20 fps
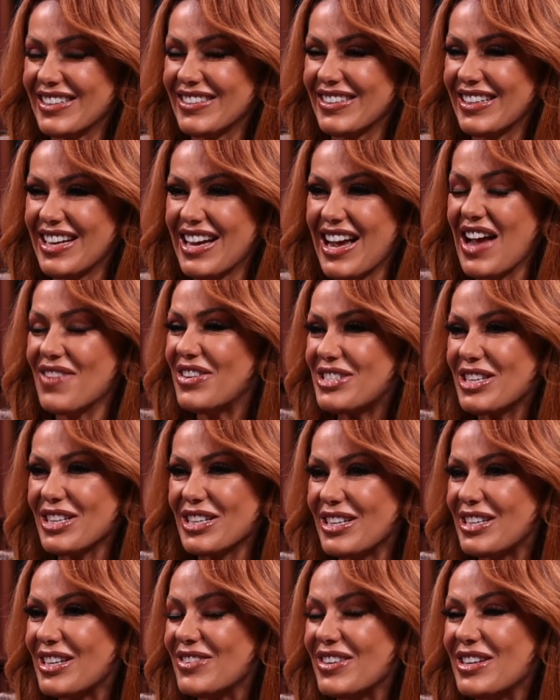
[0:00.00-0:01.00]
So,
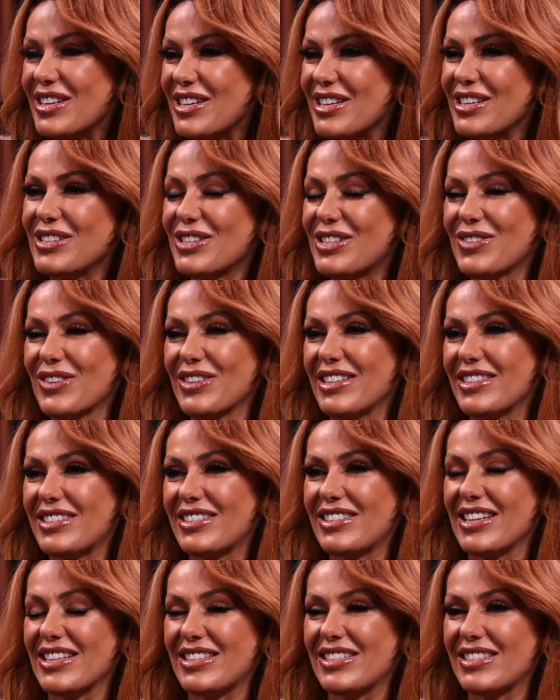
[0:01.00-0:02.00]
especially in an industry
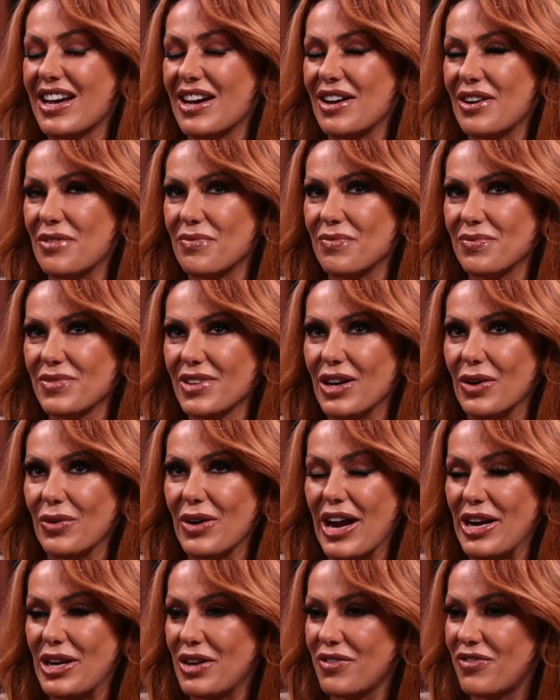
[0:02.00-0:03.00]
that's
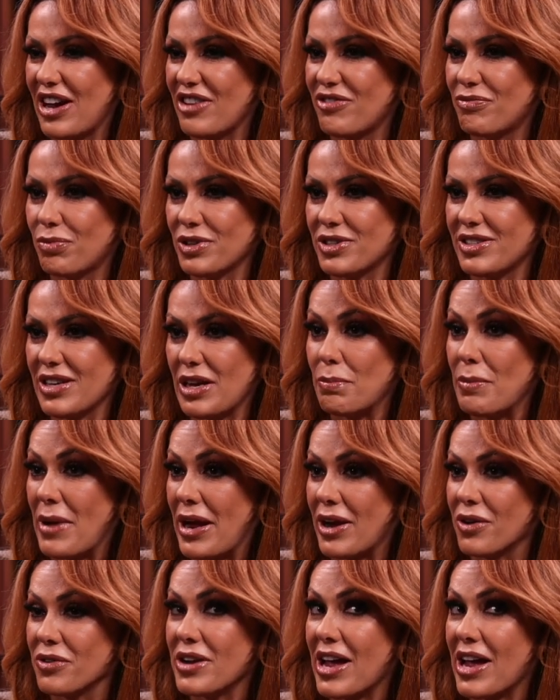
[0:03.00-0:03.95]
85% male.